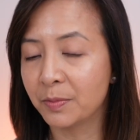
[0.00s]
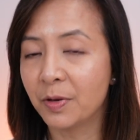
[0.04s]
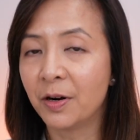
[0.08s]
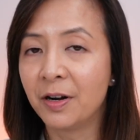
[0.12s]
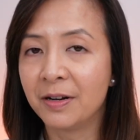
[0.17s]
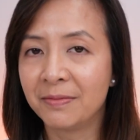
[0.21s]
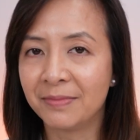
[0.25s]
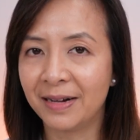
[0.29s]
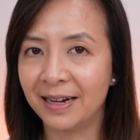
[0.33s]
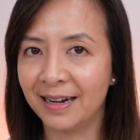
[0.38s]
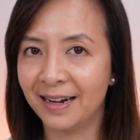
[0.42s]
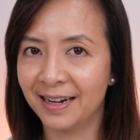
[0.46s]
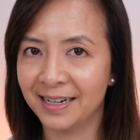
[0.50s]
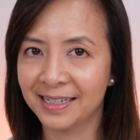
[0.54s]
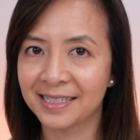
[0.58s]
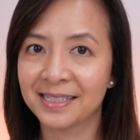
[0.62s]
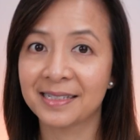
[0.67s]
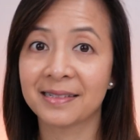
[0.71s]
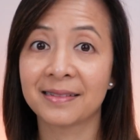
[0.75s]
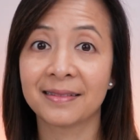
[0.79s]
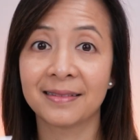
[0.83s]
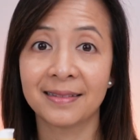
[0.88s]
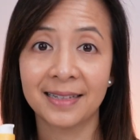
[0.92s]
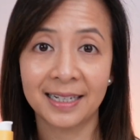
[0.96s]
burn my eyes
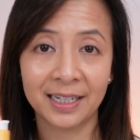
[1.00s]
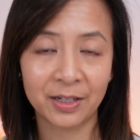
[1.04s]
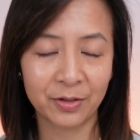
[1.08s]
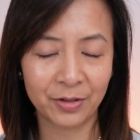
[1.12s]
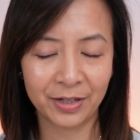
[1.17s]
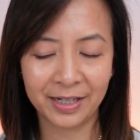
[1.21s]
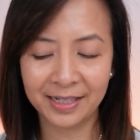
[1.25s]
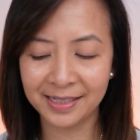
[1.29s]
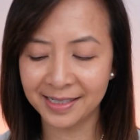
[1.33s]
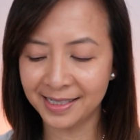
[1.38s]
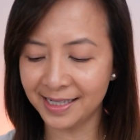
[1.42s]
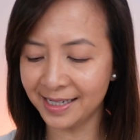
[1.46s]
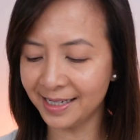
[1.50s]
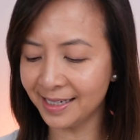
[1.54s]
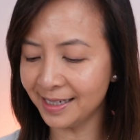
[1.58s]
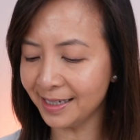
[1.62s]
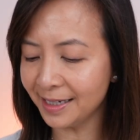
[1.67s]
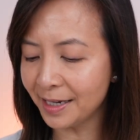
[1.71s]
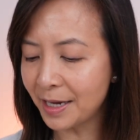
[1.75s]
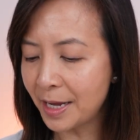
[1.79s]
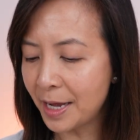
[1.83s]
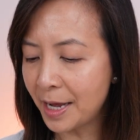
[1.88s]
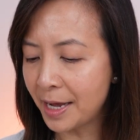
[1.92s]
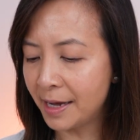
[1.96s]
like crazy
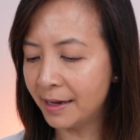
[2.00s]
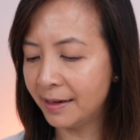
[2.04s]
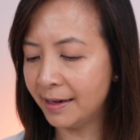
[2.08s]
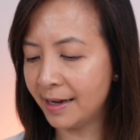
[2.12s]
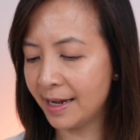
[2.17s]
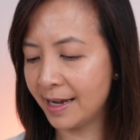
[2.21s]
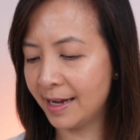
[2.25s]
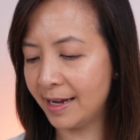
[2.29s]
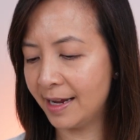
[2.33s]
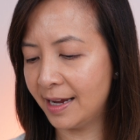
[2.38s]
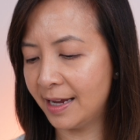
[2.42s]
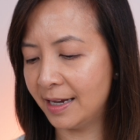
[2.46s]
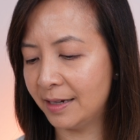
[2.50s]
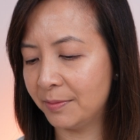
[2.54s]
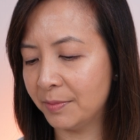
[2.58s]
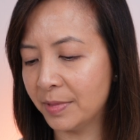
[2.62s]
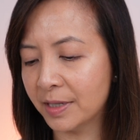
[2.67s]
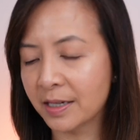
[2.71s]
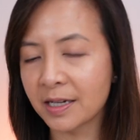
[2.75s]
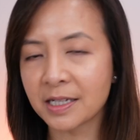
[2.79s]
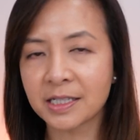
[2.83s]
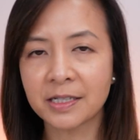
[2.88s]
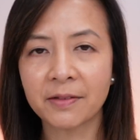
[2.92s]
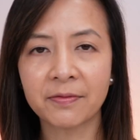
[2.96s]
and
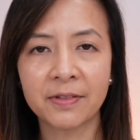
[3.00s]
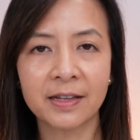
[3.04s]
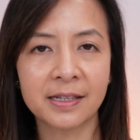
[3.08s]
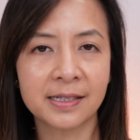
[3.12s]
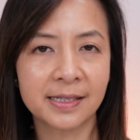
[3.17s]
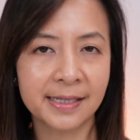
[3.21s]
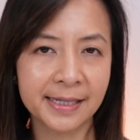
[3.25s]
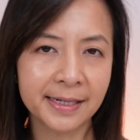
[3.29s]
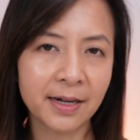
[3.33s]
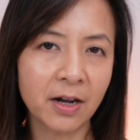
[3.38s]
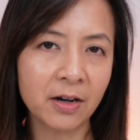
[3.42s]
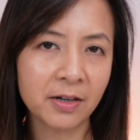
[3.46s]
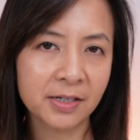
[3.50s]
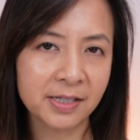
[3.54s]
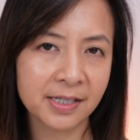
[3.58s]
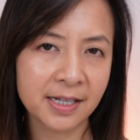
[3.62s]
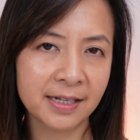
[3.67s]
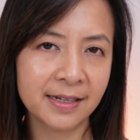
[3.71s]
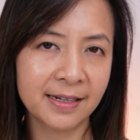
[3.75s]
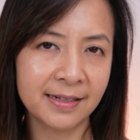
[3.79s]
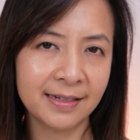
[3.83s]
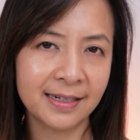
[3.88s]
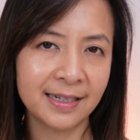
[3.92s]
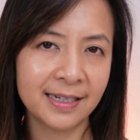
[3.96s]
because of the zinc
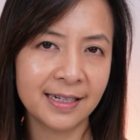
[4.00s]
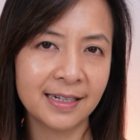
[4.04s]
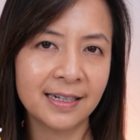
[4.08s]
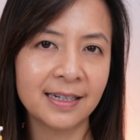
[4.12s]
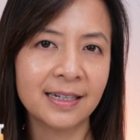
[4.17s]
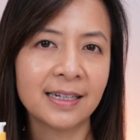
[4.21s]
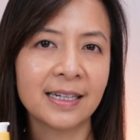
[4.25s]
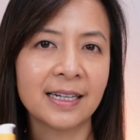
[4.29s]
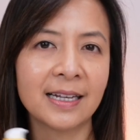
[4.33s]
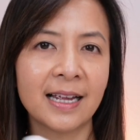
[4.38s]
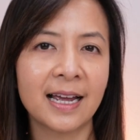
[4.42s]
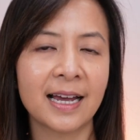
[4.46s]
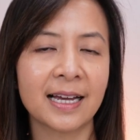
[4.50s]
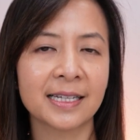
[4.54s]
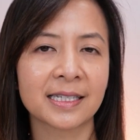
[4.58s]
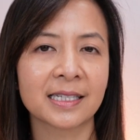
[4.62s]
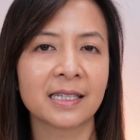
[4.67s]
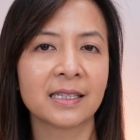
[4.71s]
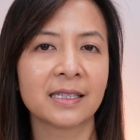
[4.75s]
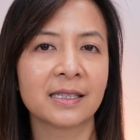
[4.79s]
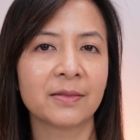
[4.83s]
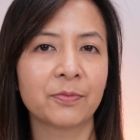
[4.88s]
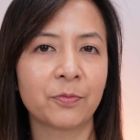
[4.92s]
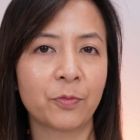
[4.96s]
oxide in here it has
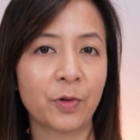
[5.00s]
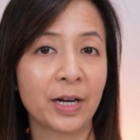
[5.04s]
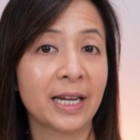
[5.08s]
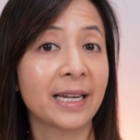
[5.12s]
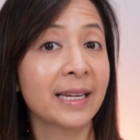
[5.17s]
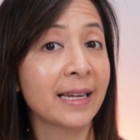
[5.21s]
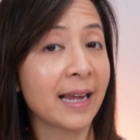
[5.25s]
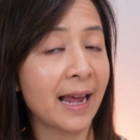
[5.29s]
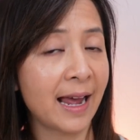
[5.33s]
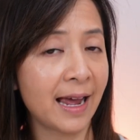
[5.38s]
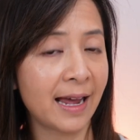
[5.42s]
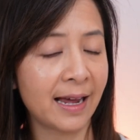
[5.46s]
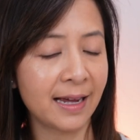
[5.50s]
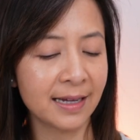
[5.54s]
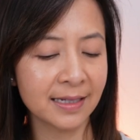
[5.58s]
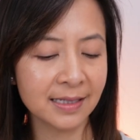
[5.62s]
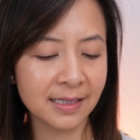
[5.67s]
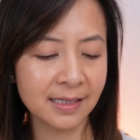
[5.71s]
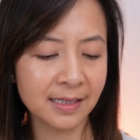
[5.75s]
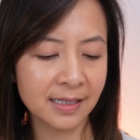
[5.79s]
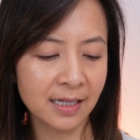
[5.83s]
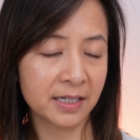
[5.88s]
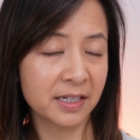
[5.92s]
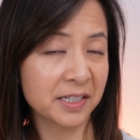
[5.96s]
a white
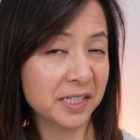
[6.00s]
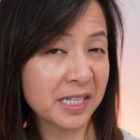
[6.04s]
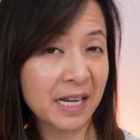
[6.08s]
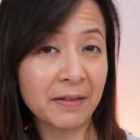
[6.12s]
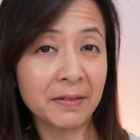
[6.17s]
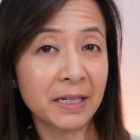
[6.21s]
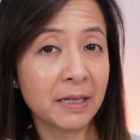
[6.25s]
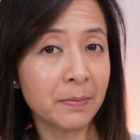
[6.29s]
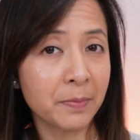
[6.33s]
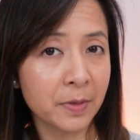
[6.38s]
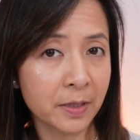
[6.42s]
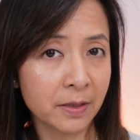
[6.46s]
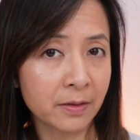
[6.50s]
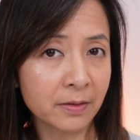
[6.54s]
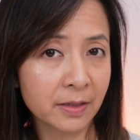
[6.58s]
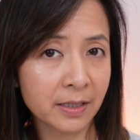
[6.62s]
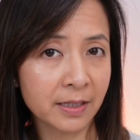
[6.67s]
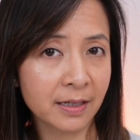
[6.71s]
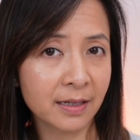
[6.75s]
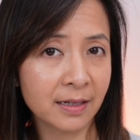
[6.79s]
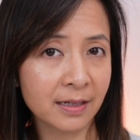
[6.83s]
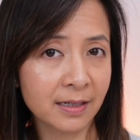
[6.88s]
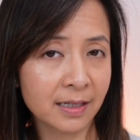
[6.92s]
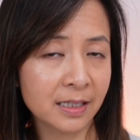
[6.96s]
cast it doesn't have any
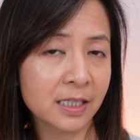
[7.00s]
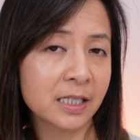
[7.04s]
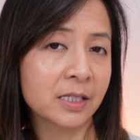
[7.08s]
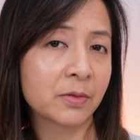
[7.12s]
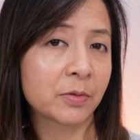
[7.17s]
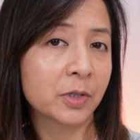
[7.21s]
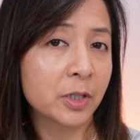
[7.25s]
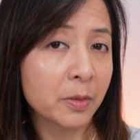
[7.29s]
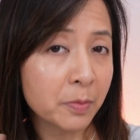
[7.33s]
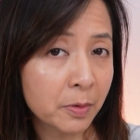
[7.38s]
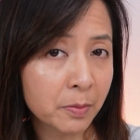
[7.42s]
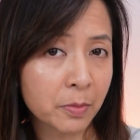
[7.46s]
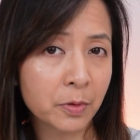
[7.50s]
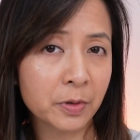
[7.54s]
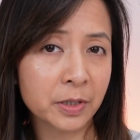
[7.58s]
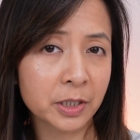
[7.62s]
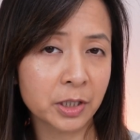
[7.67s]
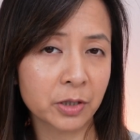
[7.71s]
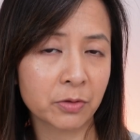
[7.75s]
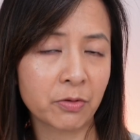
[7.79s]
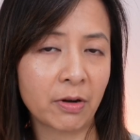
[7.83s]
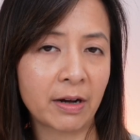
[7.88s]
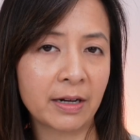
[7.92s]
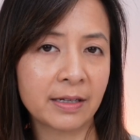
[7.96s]
peeling it's super
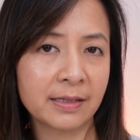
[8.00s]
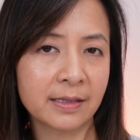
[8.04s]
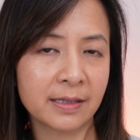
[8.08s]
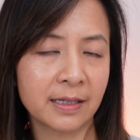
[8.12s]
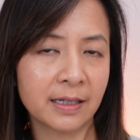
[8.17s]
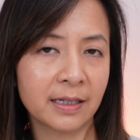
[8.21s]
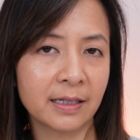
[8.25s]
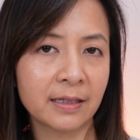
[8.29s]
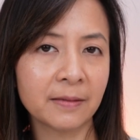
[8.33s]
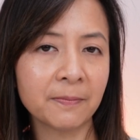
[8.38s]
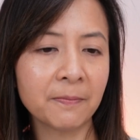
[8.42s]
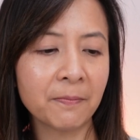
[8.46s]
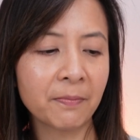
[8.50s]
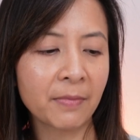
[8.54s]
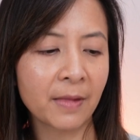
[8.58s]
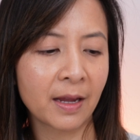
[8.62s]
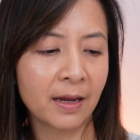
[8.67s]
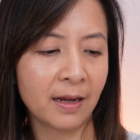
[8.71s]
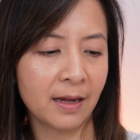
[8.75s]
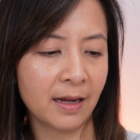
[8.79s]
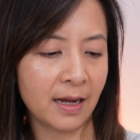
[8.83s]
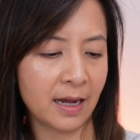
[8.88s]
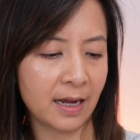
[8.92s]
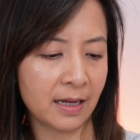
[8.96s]
moisturizing
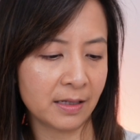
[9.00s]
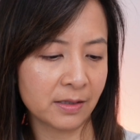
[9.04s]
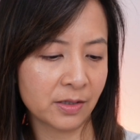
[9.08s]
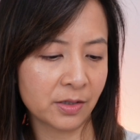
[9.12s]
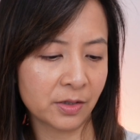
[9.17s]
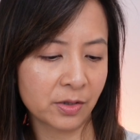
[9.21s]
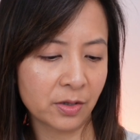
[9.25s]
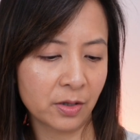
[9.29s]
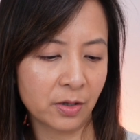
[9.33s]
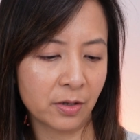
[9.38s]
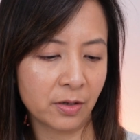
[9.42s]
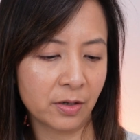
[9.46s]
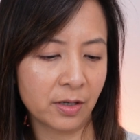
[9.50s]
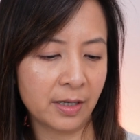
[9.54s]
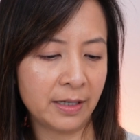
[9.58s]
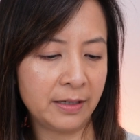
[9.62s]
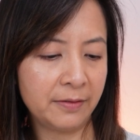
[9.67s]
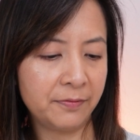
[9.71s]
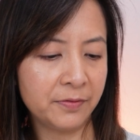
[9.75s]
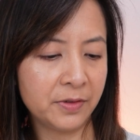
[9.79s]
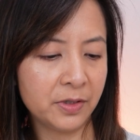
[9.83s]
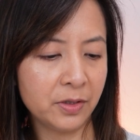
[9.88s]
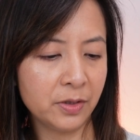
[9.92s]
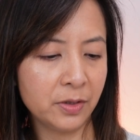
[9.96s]
and so
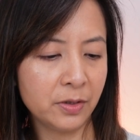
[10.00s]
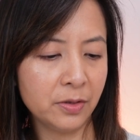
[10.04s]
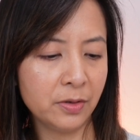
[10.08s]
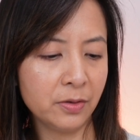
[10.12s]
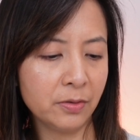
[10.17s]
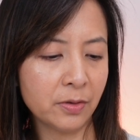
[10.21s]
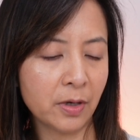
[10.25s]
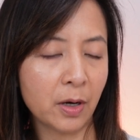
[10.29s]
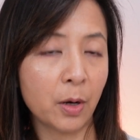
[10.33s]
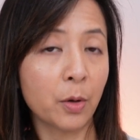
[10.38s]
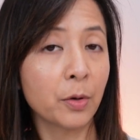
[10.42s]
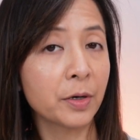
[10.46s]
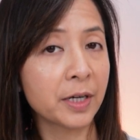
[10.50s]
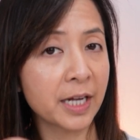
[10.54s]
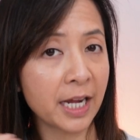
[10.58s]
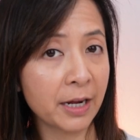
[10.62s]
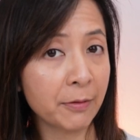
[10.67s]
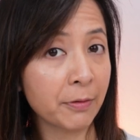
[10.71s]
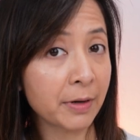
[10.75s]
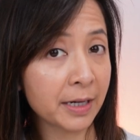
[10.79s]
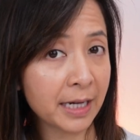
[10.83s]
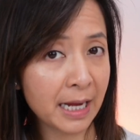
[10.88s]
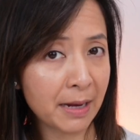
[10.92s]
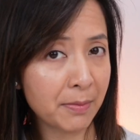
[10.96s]
if you are okay
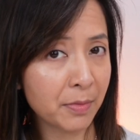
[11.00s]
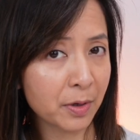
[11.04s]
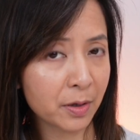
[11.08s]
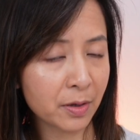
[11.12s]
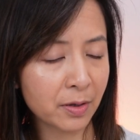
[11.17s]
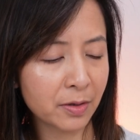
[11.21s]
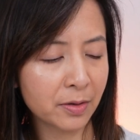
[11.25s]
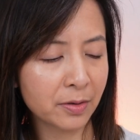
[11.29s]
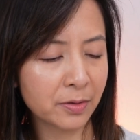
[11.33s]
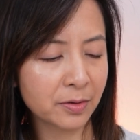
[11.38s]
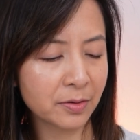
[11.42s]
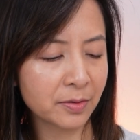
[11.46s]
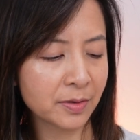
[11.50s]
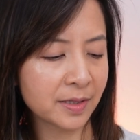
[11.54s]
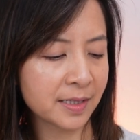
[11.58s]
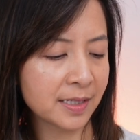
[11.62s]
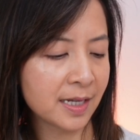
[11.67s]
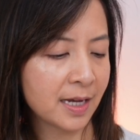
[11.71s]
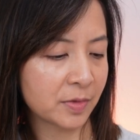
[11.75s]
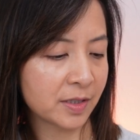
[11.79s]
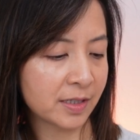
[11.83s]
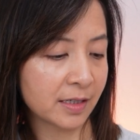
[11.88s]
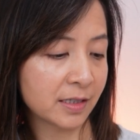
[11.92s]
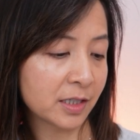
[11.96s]
with chemical
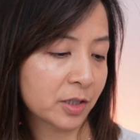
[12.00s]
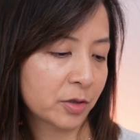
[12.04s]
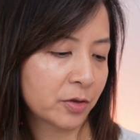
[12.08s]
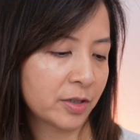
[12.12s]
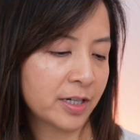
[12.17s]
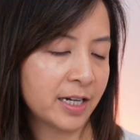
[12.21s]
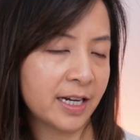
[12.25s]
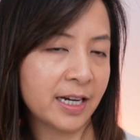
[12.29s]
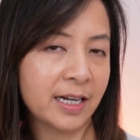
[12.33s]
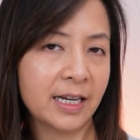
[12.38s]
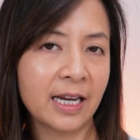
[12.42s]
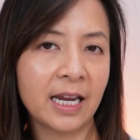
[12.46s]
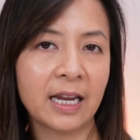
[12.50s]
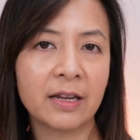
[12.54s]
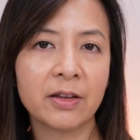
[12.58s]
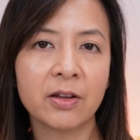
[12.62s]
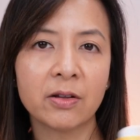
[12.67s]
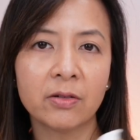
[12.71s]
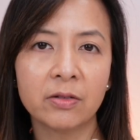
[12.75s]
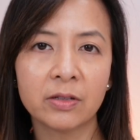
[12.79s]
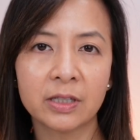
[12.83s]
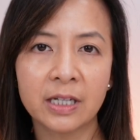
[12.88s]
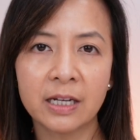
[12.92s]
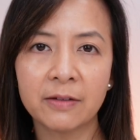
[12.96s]
sunscreen and
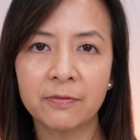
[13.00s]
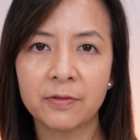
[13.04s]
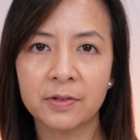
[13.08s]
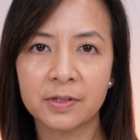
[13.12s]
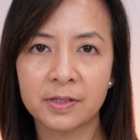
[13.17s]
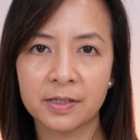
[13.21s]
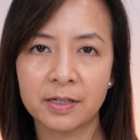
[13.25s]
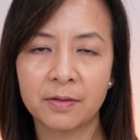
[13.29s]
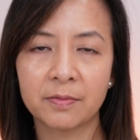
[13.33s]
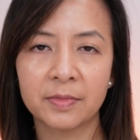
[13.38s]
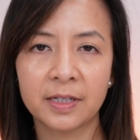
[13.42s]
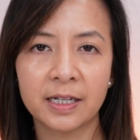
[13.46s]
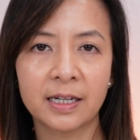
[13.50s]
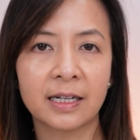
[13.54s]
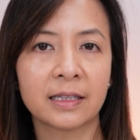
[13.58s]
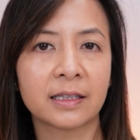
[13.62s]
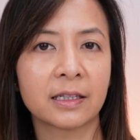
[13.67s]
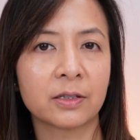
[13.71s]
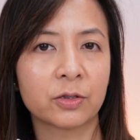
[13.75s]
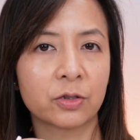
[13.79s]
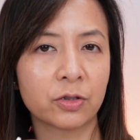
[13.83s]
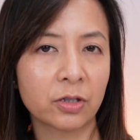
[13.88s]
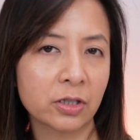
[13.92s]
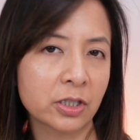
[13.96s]
you're looking for something at
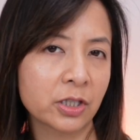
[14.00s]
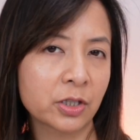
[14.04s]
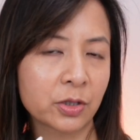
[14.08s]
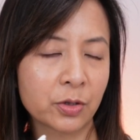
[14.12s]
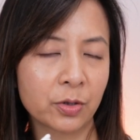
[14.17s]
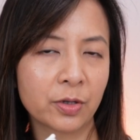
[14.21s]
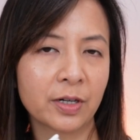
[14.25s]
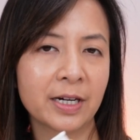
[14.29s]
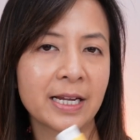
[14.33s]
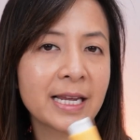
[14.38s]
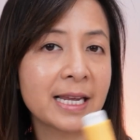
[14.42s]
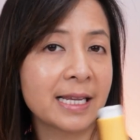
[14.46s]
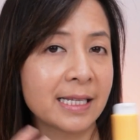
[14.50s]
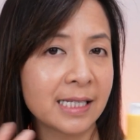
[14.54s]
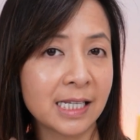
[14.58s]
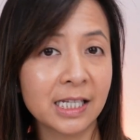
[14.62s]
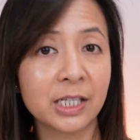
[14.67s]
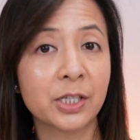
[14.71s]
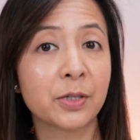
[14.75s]
the drugstore easy